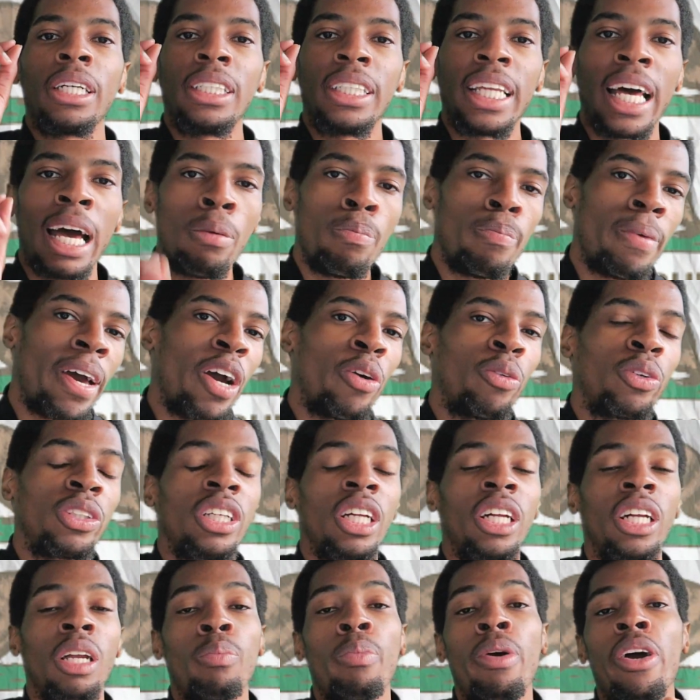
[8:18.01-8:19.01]
that man was
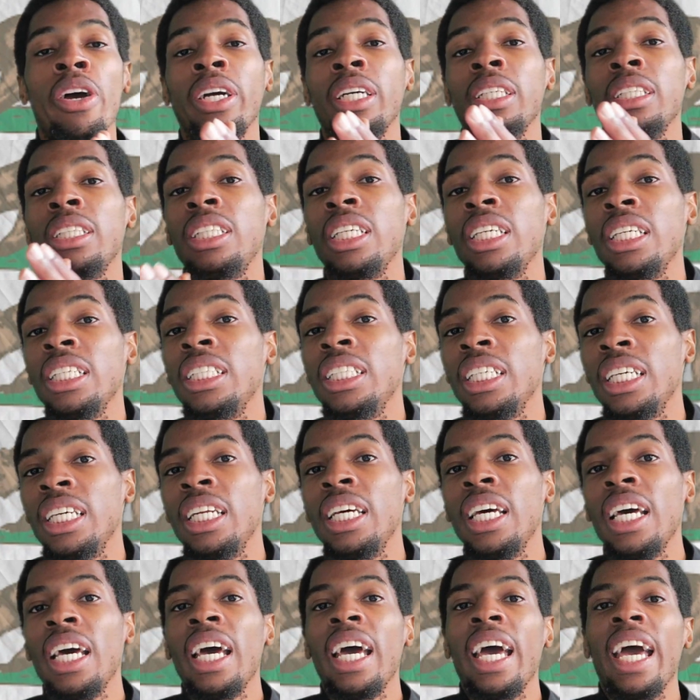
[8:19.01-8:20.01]
still an American
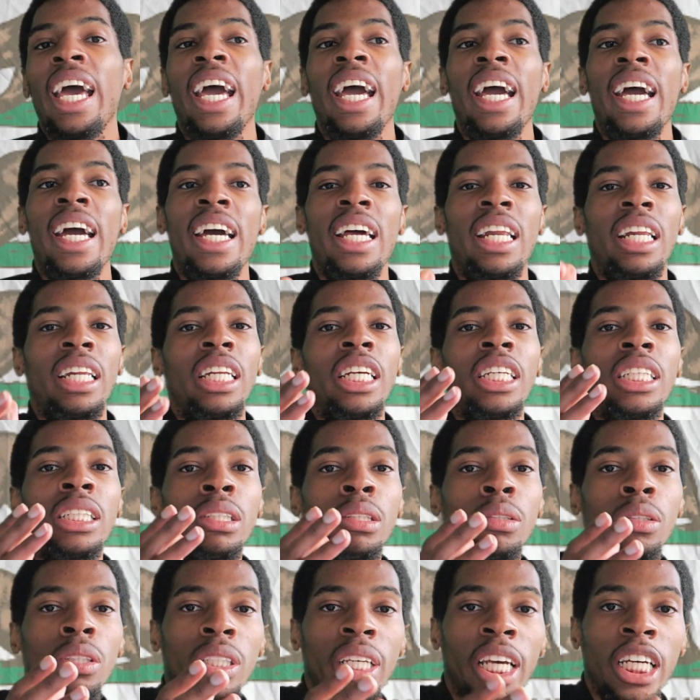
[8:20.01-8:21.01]
citizen, and
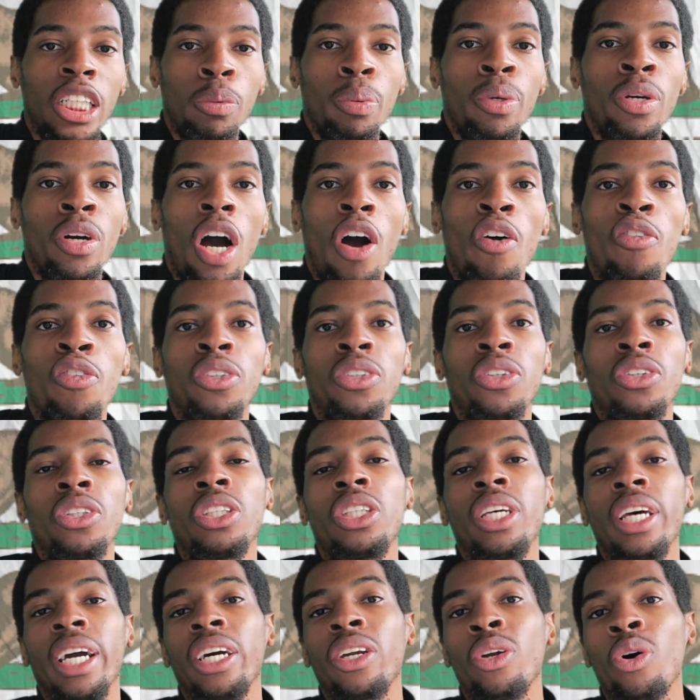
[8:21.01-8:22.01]
these CHP officers
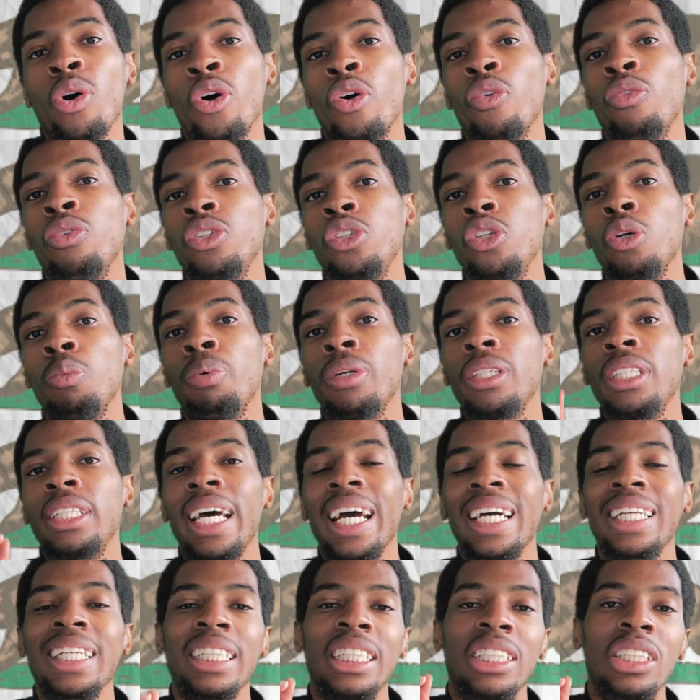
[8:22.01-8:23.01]
took an oath to
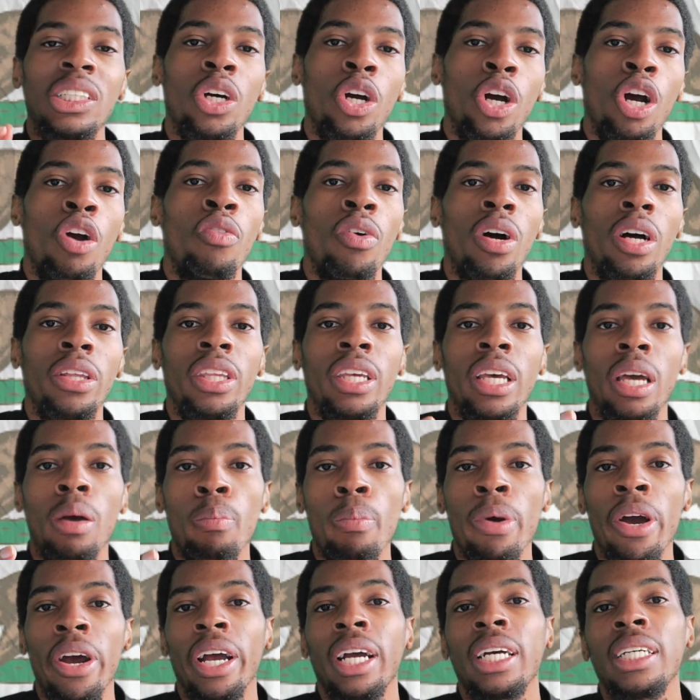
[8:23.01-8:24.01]
protect and serve the
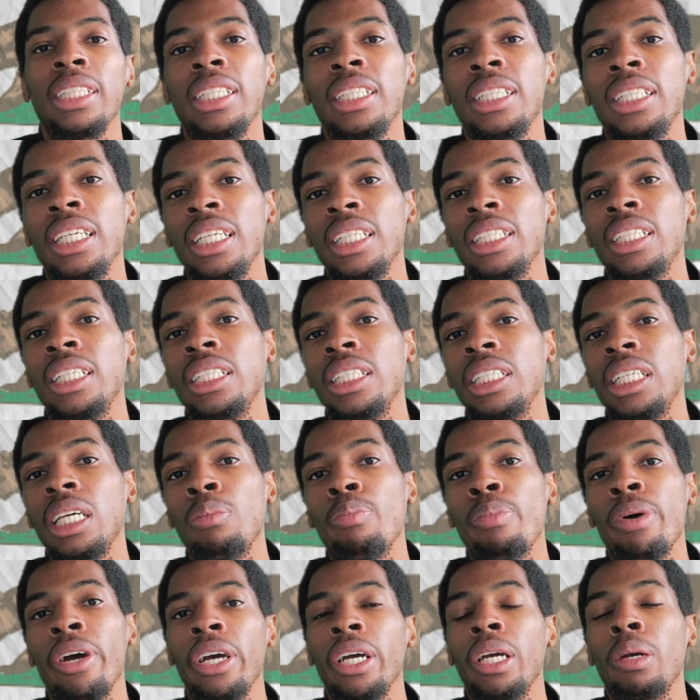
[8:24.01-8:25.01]
American citizens, the
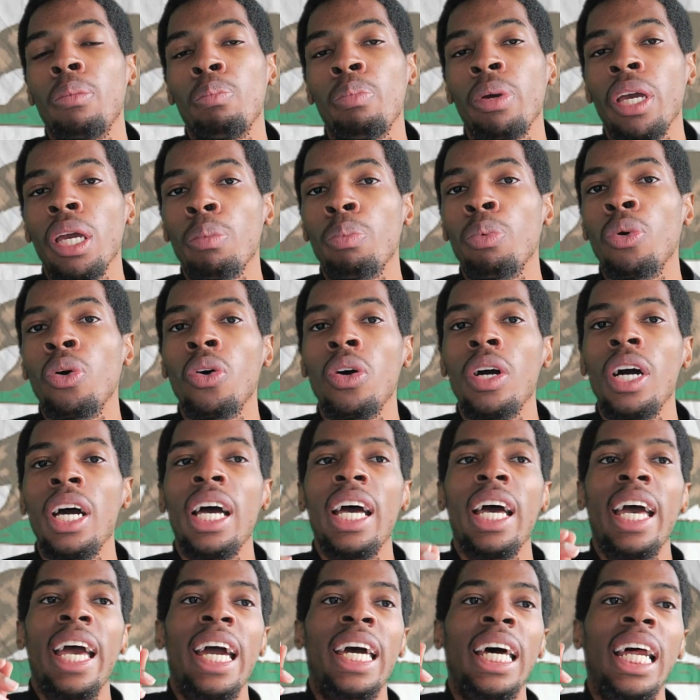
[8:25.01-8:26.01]
American people,
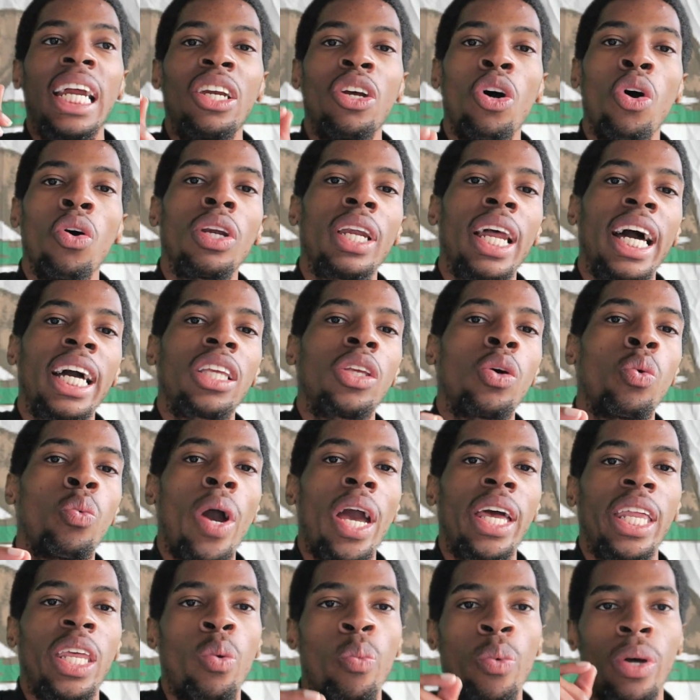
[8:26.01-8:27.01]
and I don't like the
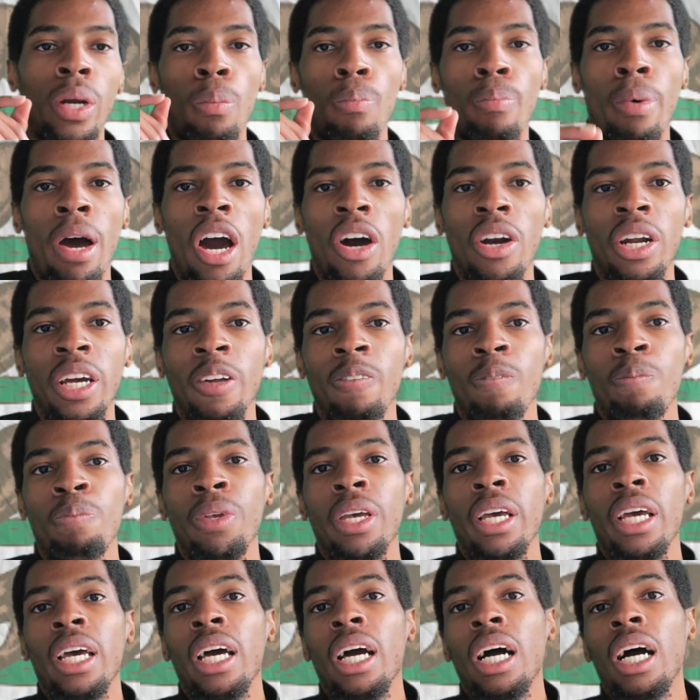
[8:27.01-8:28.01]
way they went about it.
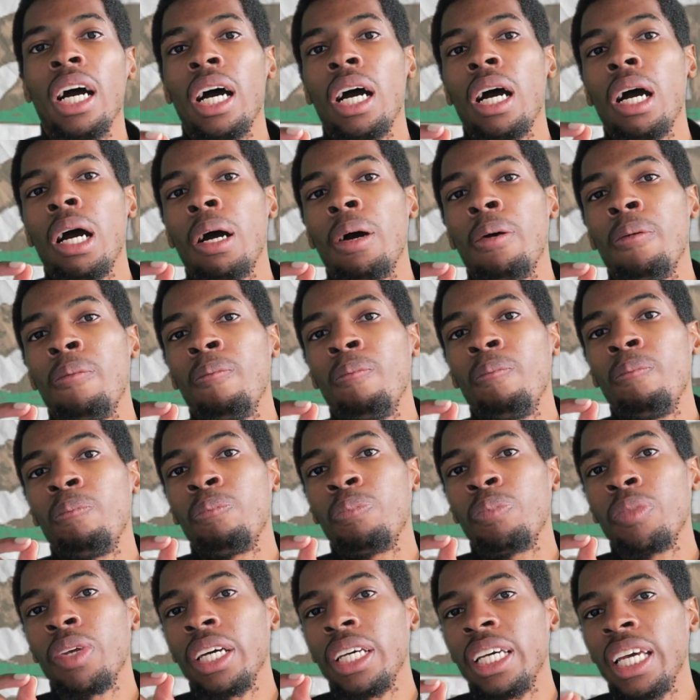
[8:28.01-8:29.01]

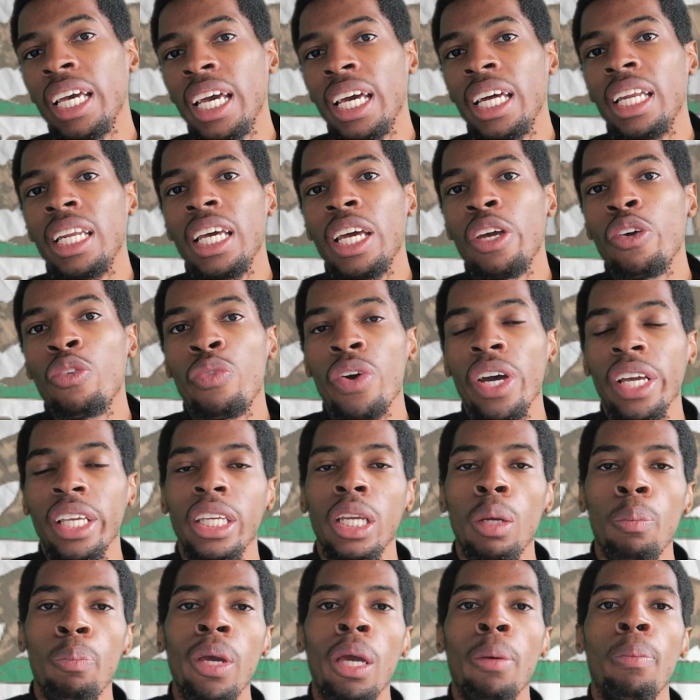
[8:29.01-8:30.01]
Again,
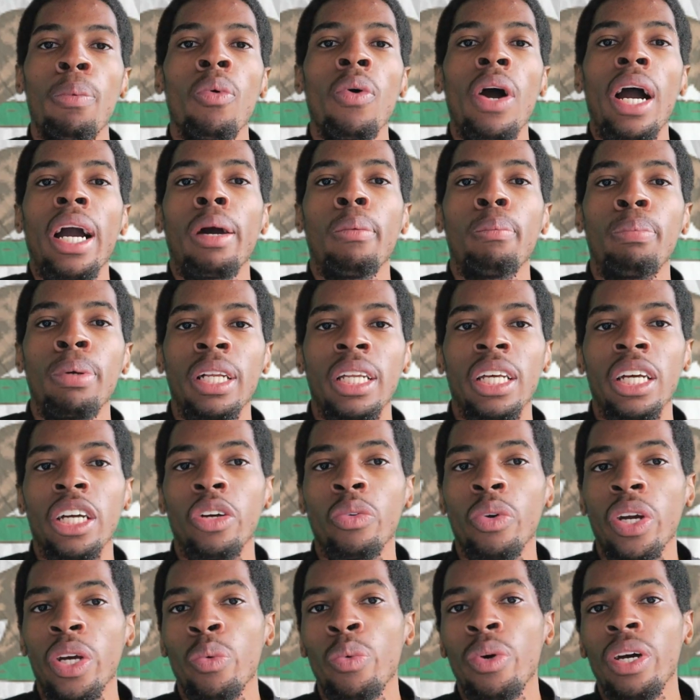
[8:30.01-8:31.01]
evicting the people, I completely
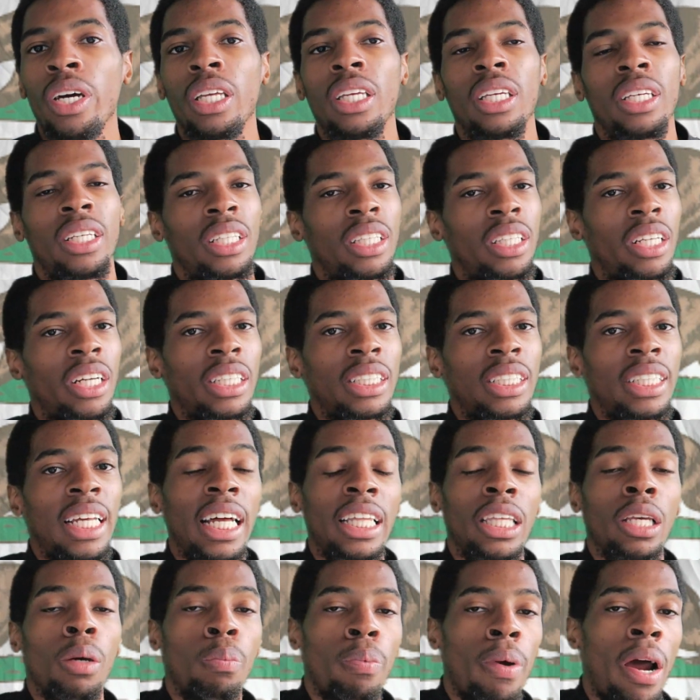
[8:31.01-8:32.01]
agree with. It's
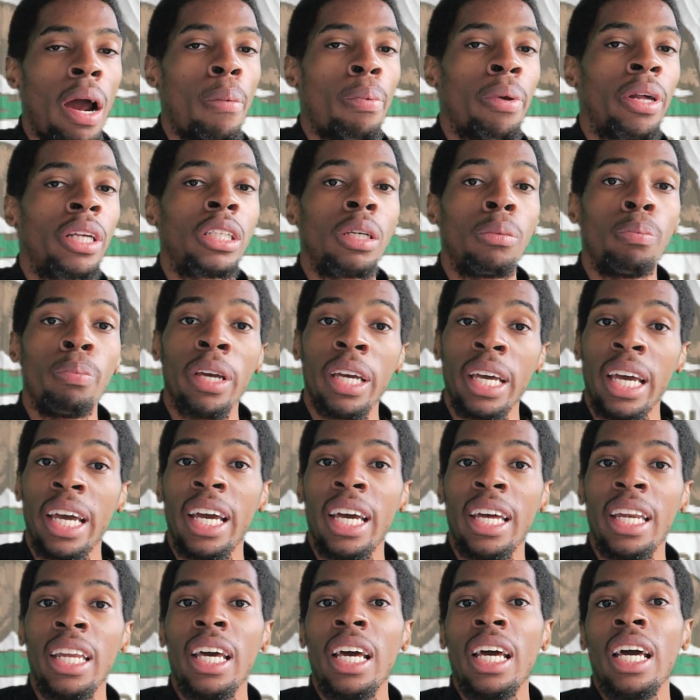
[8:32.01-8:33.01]
not their property to
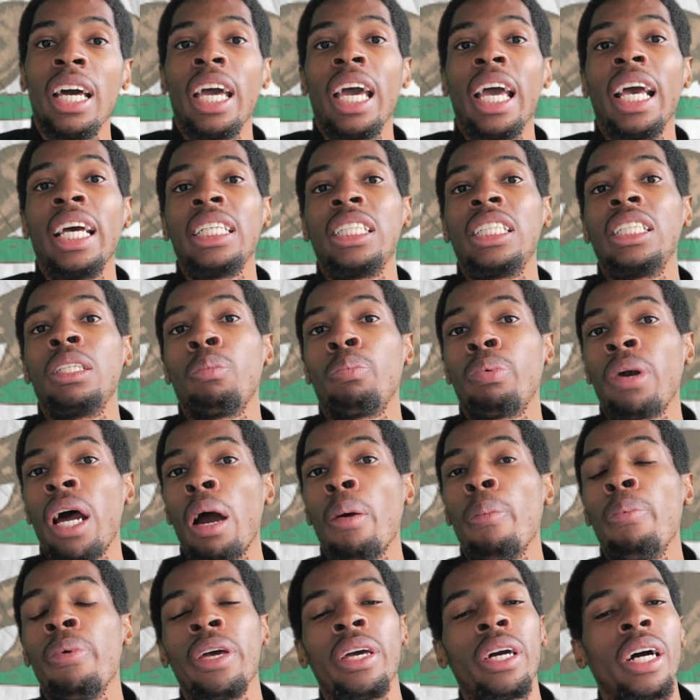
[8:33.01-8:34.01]
be in. It's the
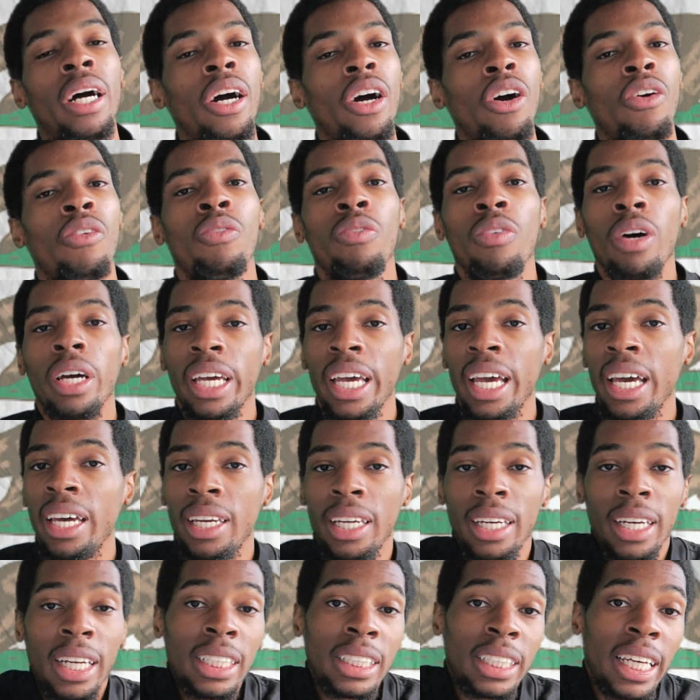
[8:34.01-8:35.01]
property of, again,
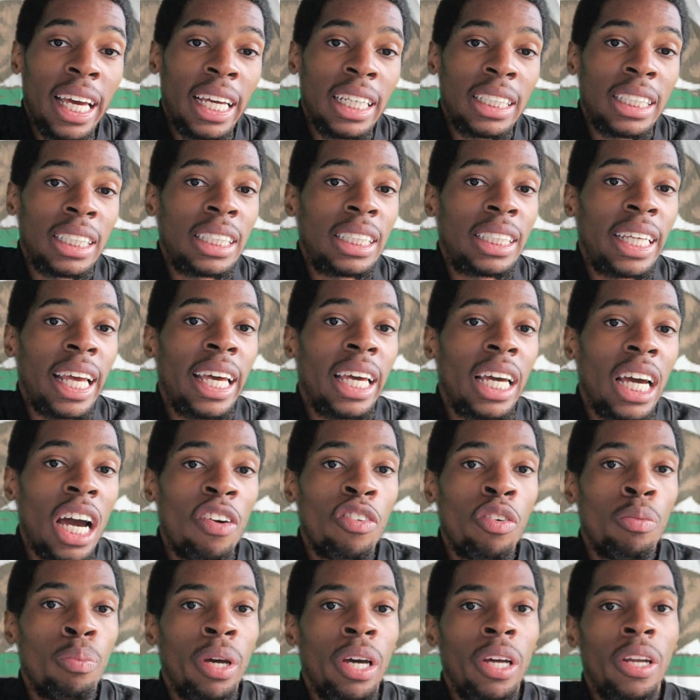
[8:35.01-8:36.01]
in this case, the state
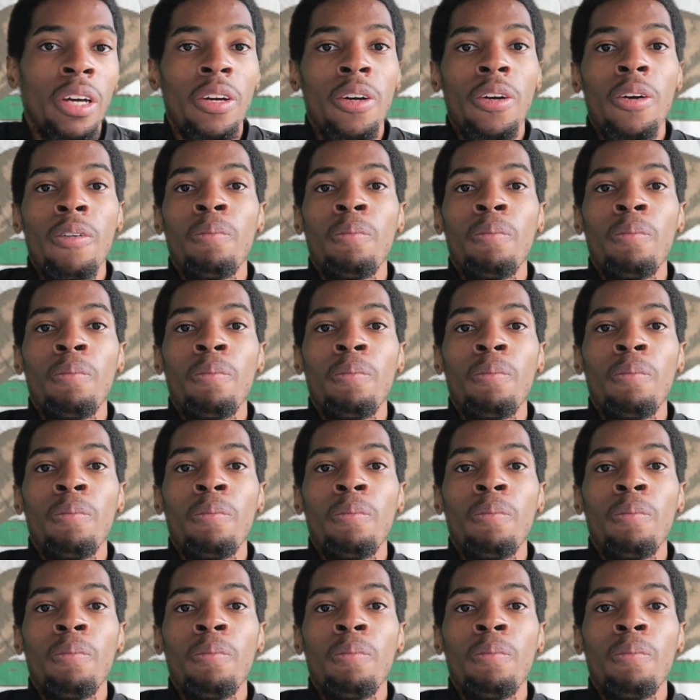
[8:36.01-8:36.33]
government.